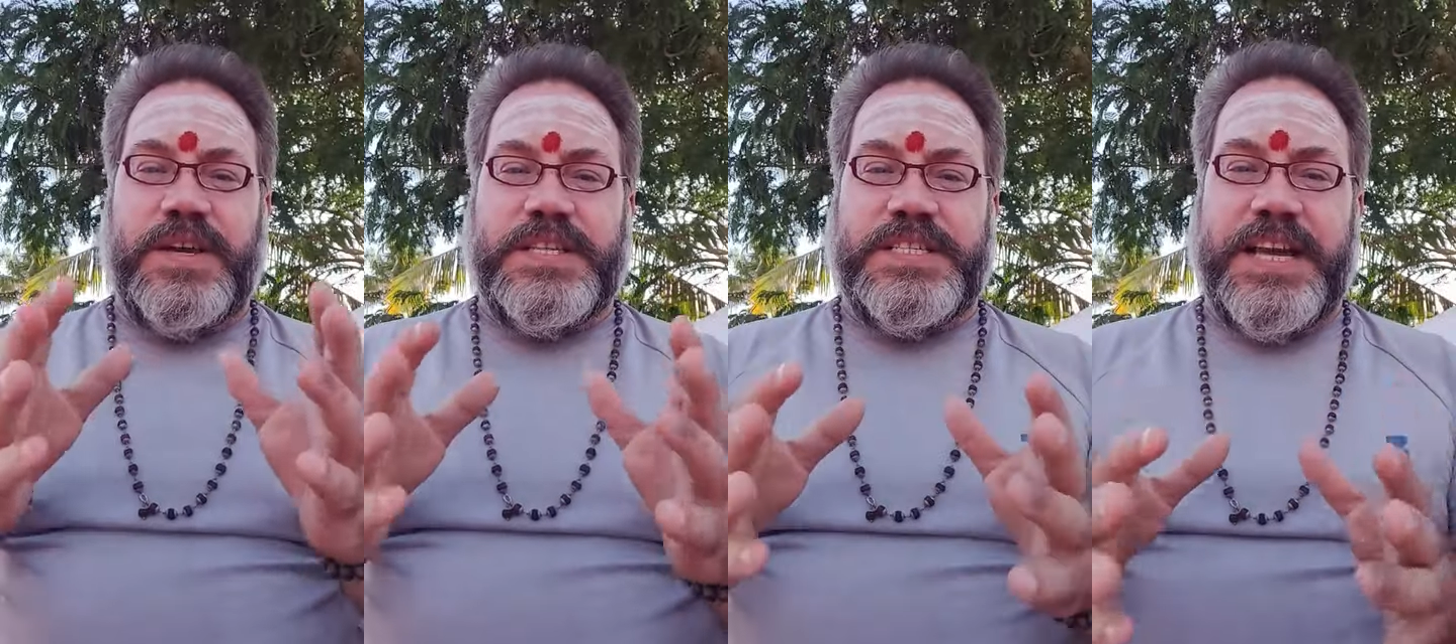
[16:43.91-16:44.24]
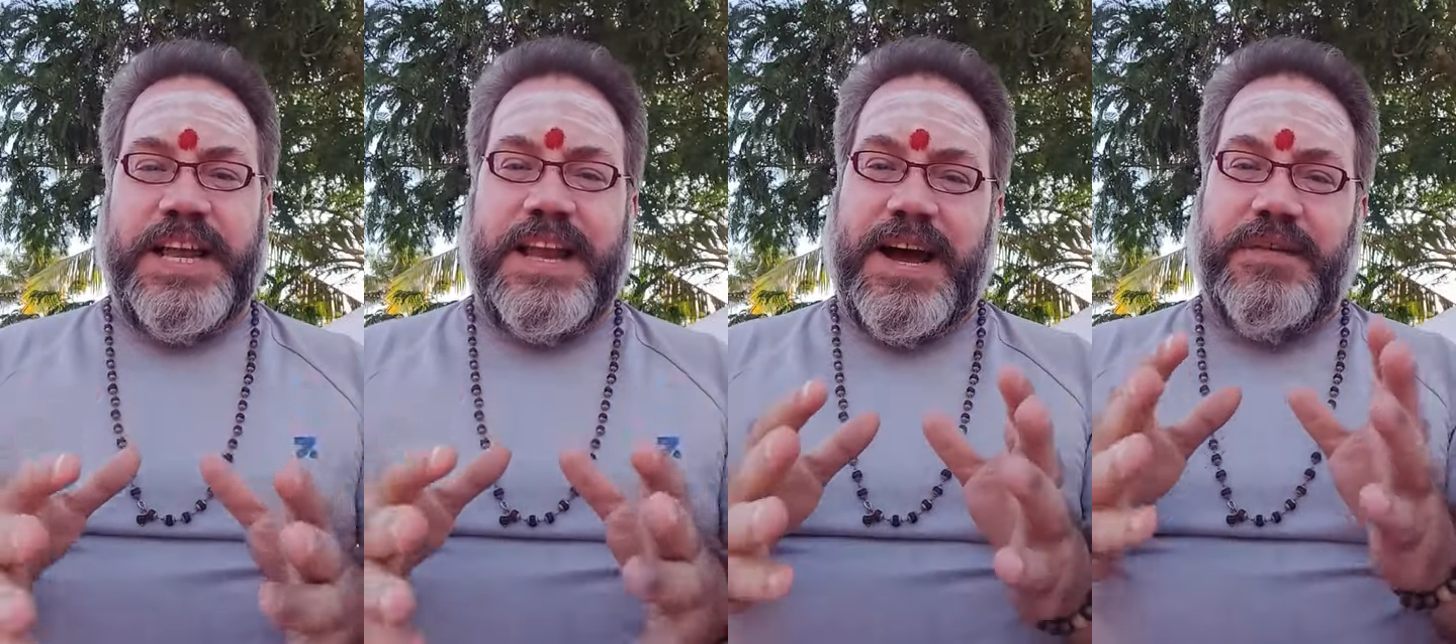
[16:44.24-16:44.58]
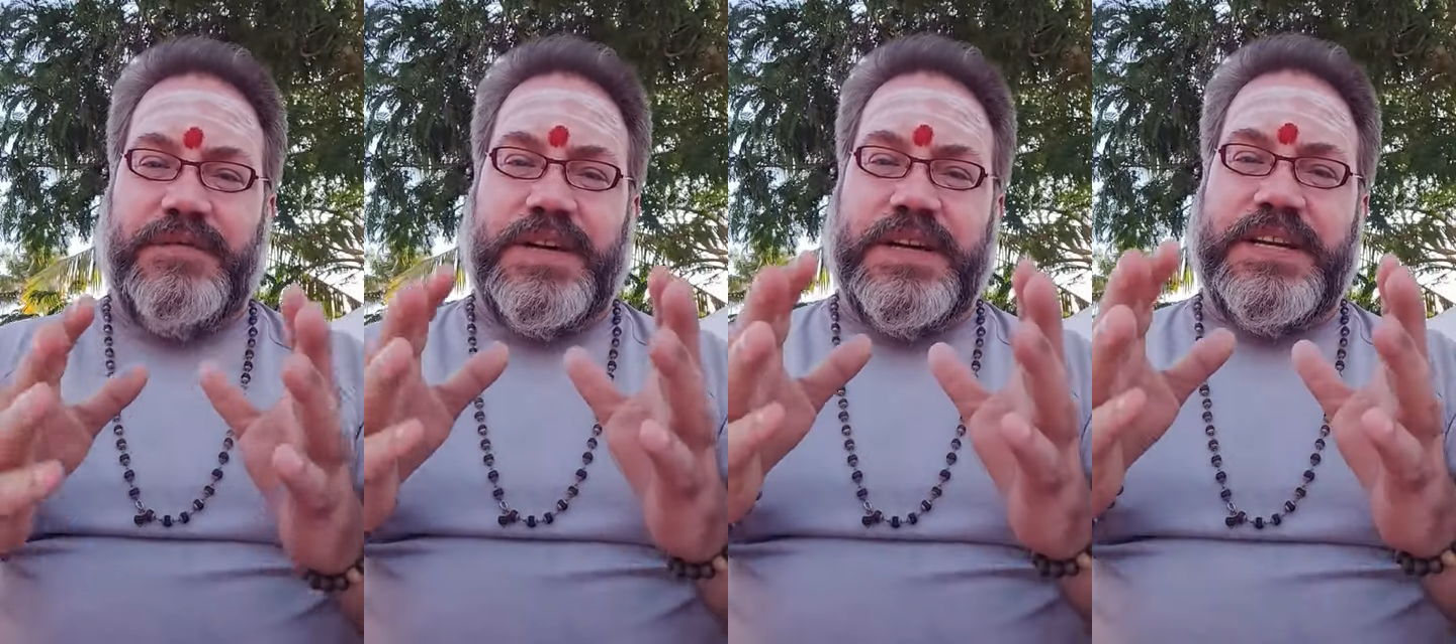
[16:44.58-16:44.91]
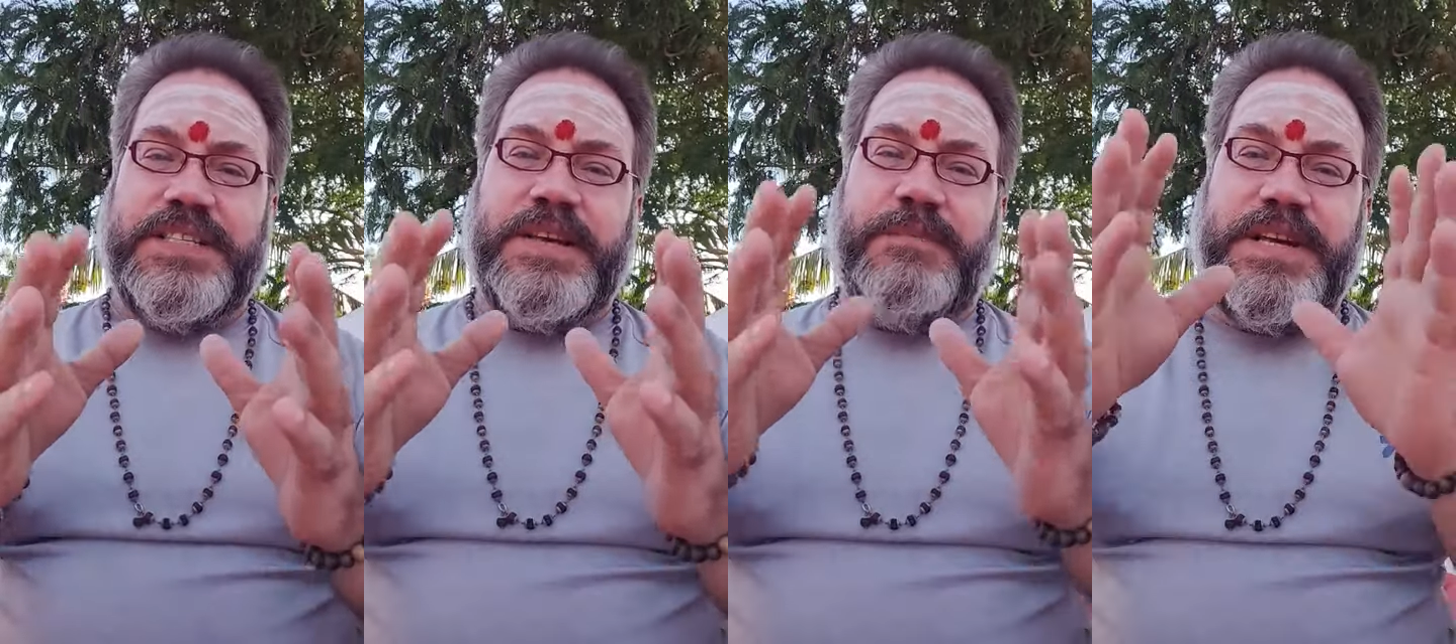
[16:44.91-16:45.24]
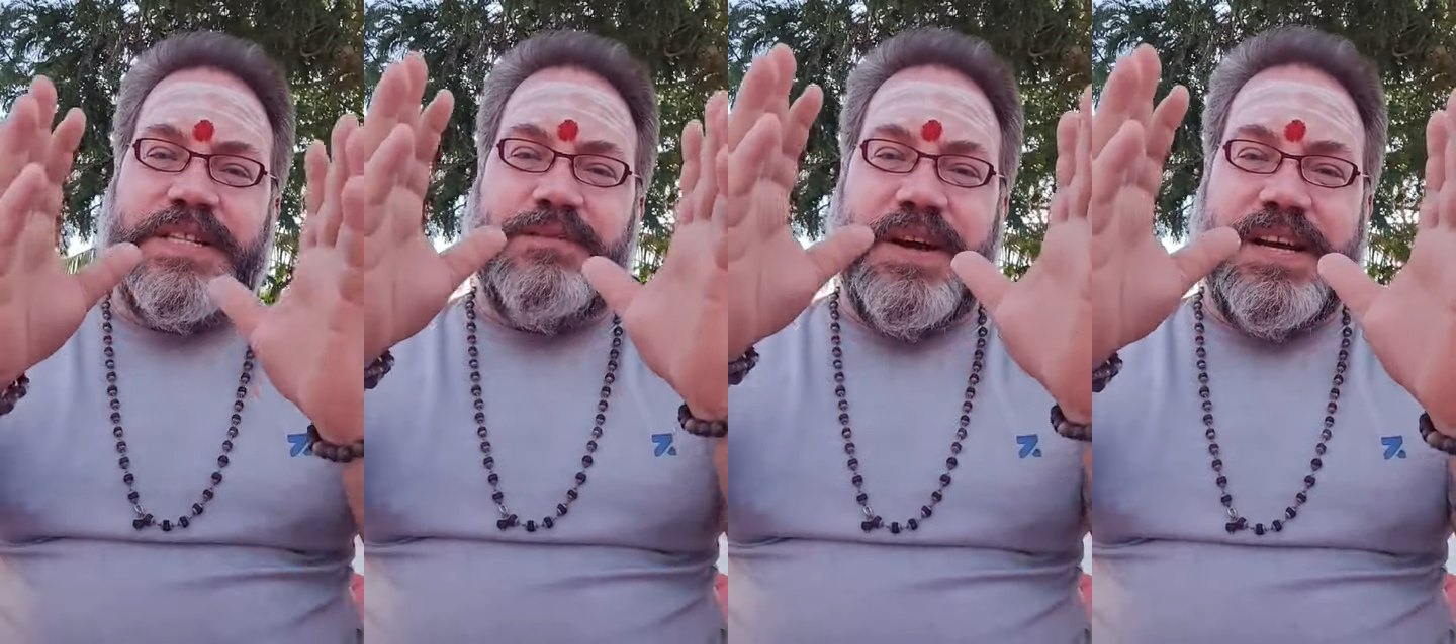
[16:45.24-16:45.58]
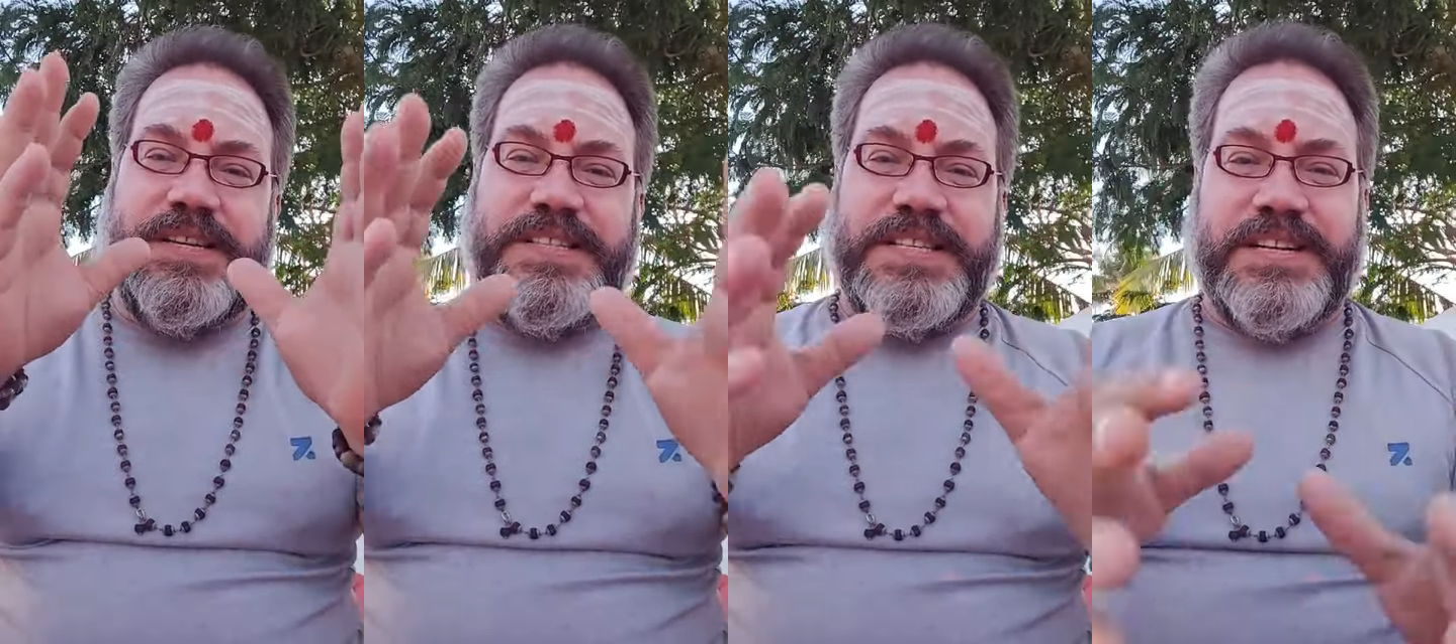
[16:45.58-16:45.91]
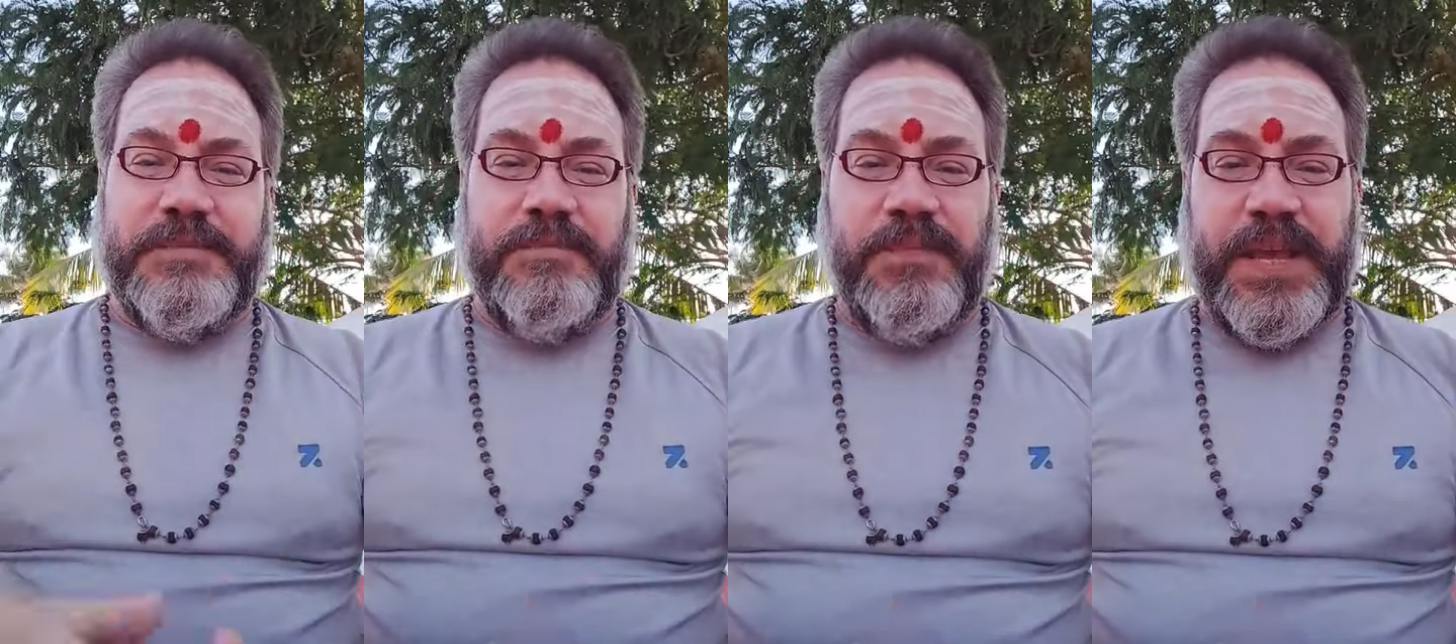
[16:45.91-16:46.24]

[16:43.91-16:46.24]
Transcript: we say laughter is the best medicine.